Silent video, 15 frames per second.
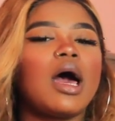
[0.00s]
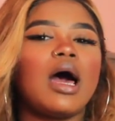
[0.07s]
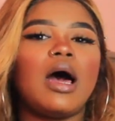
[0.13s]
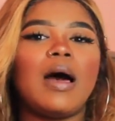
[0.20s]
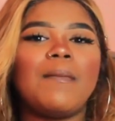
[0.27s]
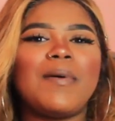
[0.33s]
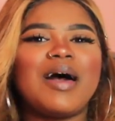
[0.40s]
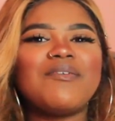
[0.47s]

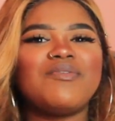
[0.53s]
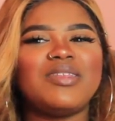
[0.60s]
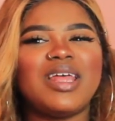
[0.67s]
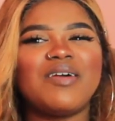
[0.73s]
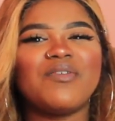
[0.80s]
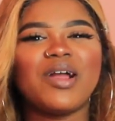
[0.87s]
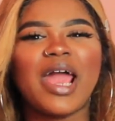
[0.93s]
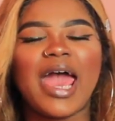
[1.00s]
I've
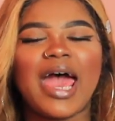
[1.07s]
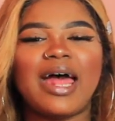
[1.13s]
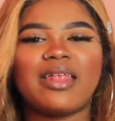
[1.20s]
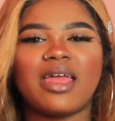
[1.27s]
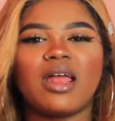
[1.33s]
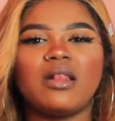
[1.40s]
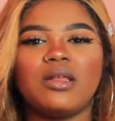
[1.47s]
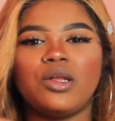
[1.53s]
never had
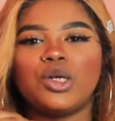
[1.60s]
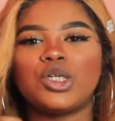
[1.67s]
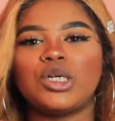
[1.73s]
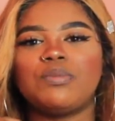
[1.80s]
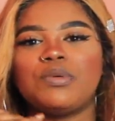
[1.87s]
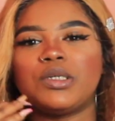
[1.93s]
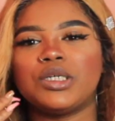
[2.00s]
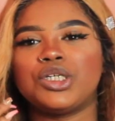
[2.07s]
like a
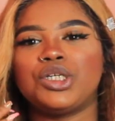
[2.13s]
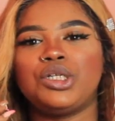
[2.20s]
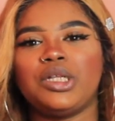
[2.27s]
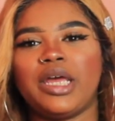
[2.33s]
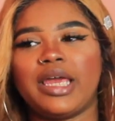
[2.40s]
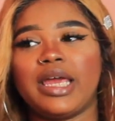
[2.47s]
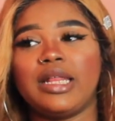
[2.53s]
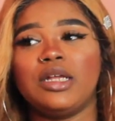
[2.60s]
leadership position
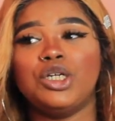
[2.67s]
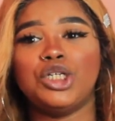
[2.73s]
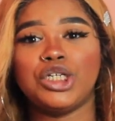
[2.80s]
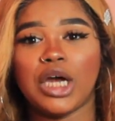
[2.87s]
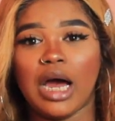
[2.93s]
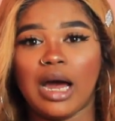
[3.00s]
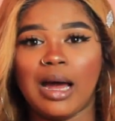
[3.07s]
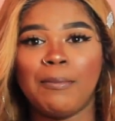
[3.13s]
like in a
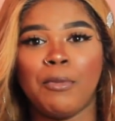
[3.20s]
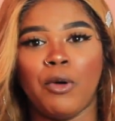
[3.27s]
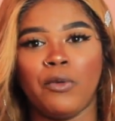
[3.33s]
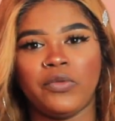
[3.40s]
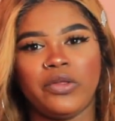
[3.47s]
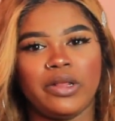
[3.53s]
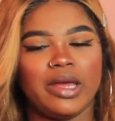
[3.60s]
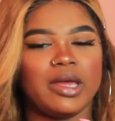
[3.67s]
job,
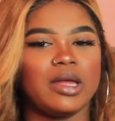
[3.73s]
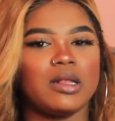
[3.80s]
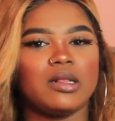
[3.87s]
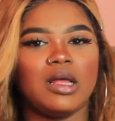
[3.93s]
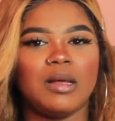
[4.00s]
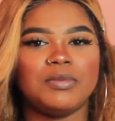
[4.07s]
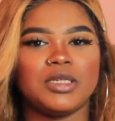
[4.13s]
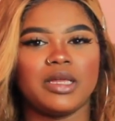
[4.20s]
only like in
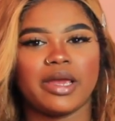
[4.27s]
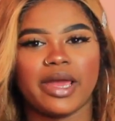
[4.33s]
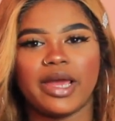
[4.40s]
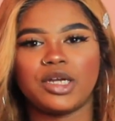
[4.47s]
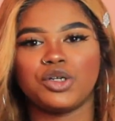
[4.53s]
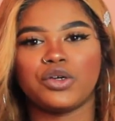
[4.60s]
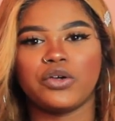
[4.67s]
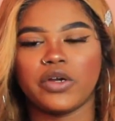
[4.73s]
clubs and like
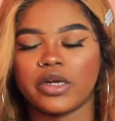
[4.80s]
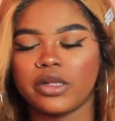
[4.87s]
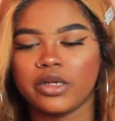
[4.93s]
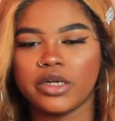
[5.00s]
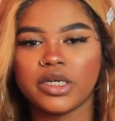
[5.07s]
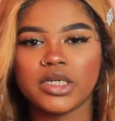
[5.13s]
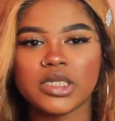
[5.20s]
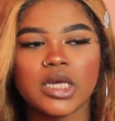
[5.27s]

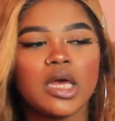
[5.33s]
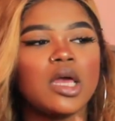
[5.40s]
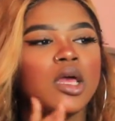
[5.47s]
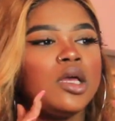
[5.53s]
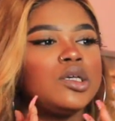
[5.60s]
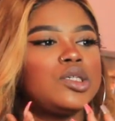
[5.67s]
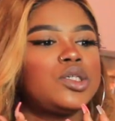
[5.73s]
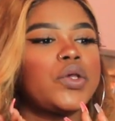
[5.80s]
extracurriculars.
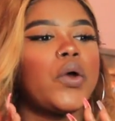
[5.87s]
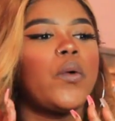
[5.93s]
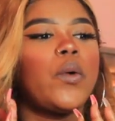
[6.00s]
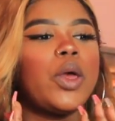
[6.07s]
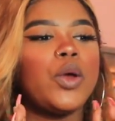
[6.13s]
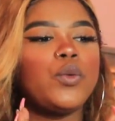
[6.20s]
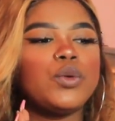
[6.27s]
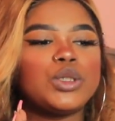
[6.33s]
So
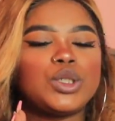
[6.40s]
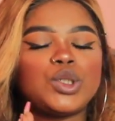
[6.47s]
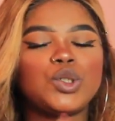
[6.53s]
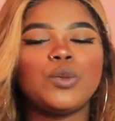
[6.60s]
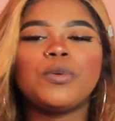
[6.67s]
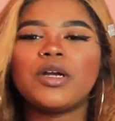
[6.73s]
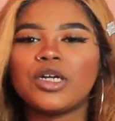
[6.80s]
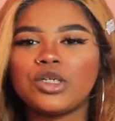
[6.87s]
it was
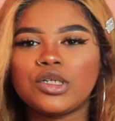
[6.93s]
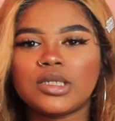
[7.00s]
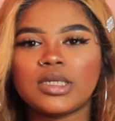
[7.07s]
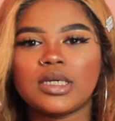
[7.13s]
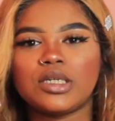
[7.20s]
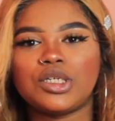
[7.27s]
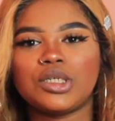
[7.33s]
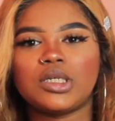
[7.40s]
super
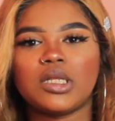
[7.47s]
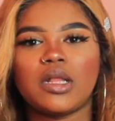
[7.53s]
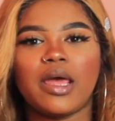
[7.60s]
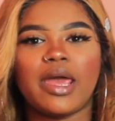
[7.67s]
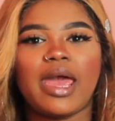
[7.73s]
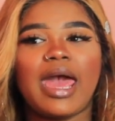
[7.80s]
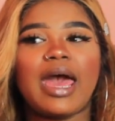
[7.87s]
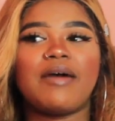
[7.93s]
interesting just to
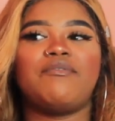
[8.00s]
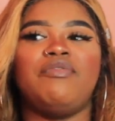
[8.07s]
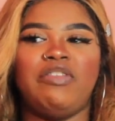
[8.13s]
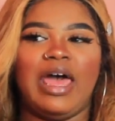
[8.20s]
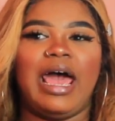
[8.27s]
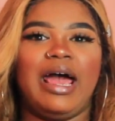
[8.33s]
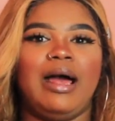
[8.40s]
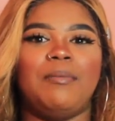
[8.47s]
like have
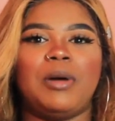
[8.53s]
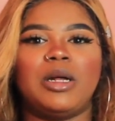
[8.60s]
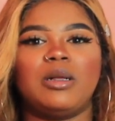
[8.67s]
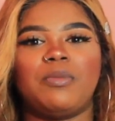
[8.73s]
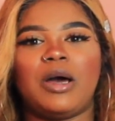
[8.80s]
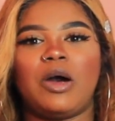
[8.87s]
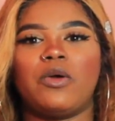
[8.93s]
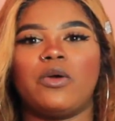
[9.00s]
that amount
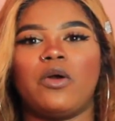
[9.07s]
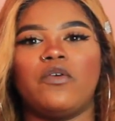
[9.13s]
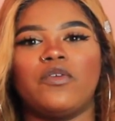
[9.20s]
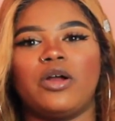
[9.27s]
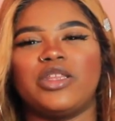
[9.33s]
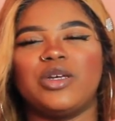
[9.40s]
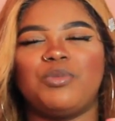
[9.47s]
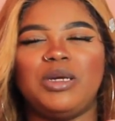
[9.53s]
of power over
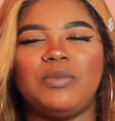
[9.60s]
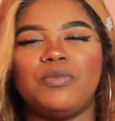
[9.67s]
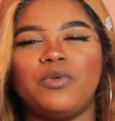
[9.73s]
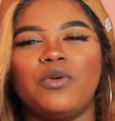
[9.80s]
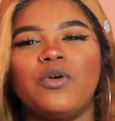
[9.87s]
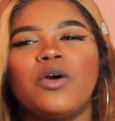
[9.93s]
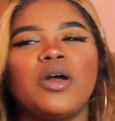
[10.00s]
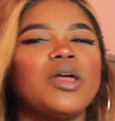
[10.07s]
other
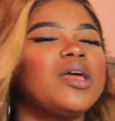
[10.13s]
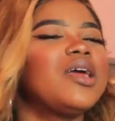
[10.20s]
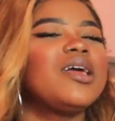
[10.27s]
people.